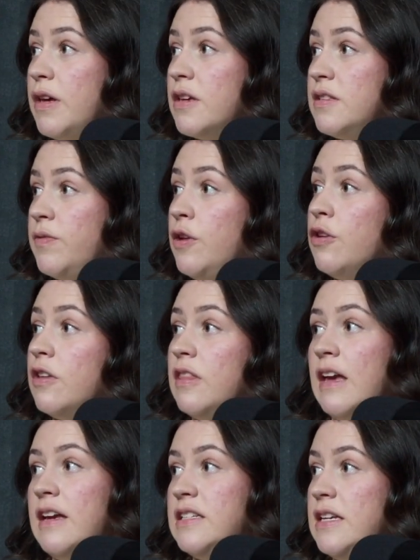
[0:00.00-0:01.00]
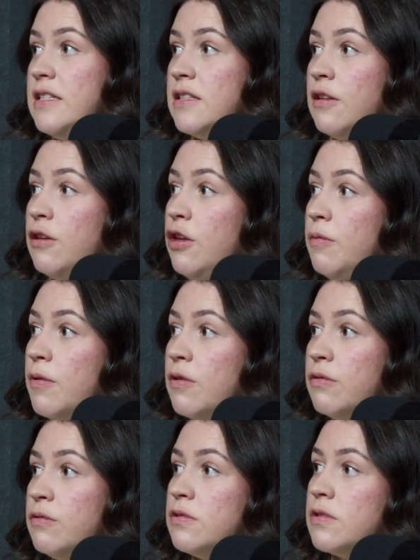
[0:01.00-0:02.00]
Because if you look at the 80s and the
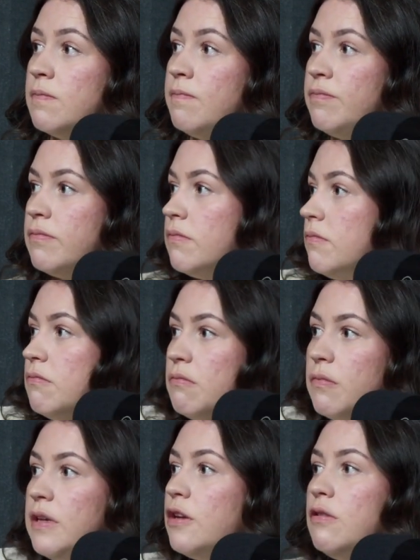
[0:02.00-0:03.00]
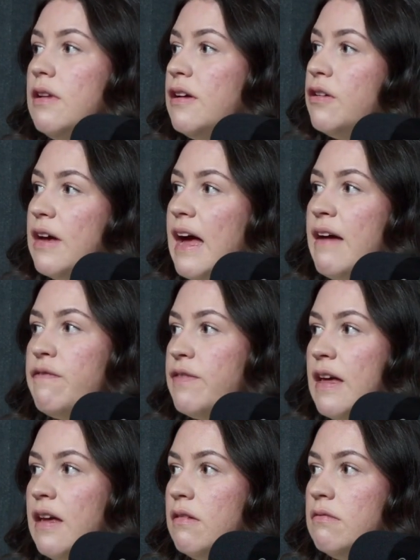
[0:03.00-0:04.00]
cubicles, we no longer have
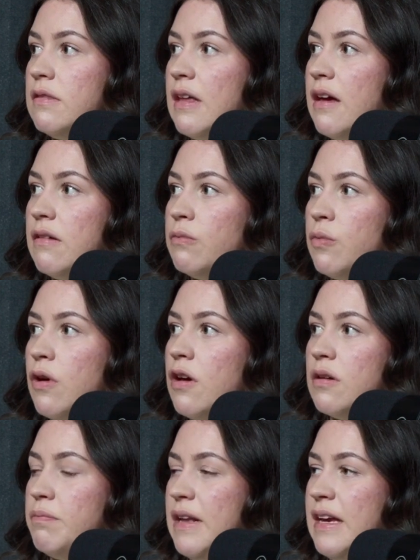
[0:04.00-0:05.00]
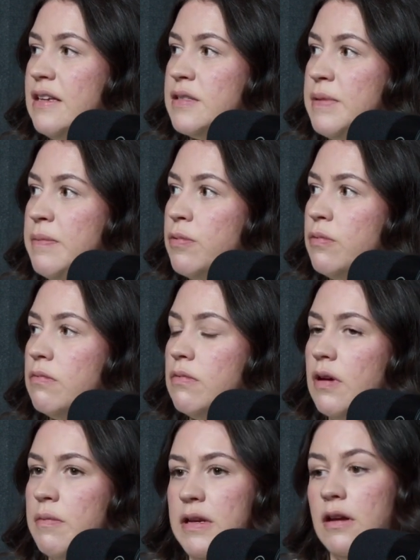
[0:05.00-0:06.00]
that workplace. People,
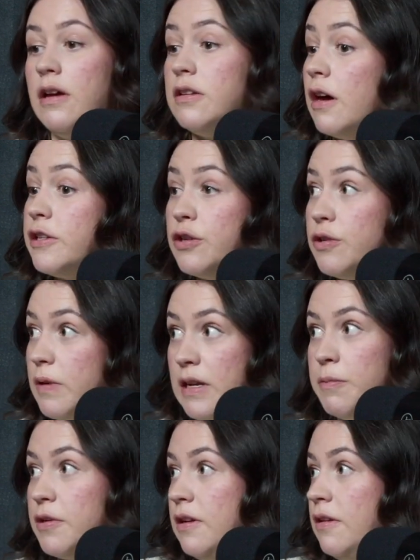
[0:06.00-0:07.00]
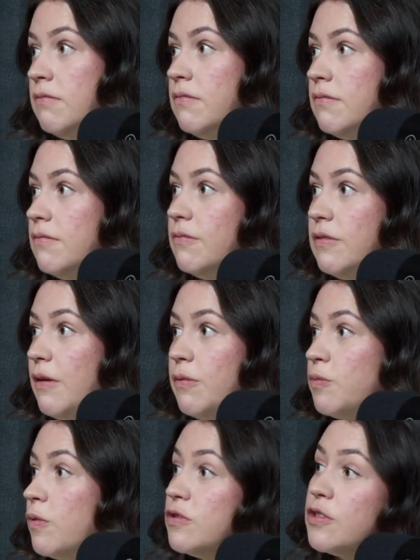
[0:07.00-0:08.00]
I mean, I don't know anybody that
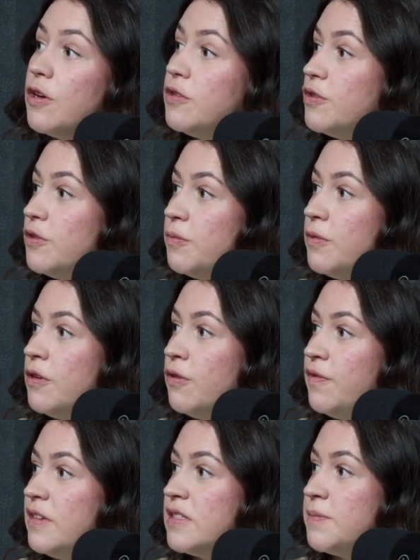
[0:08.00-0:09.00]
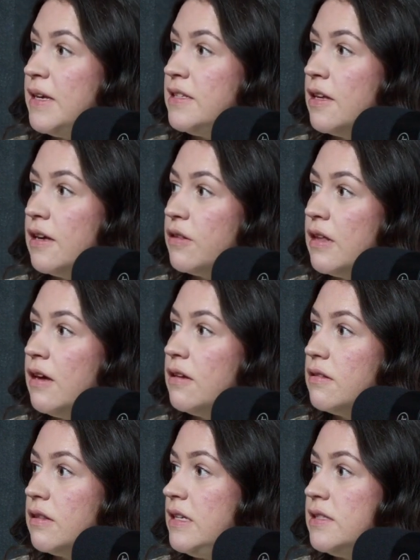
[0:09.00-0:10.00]
would want to go to an office space like that
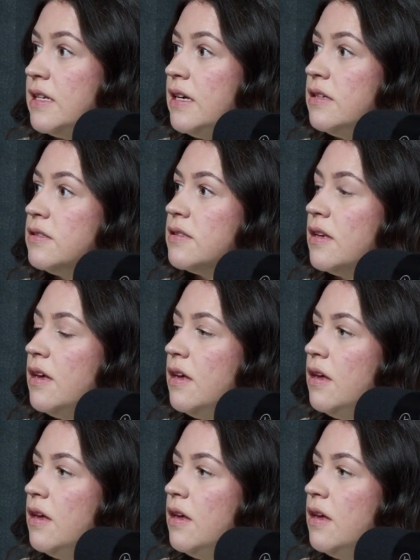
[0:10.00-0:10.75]
these days.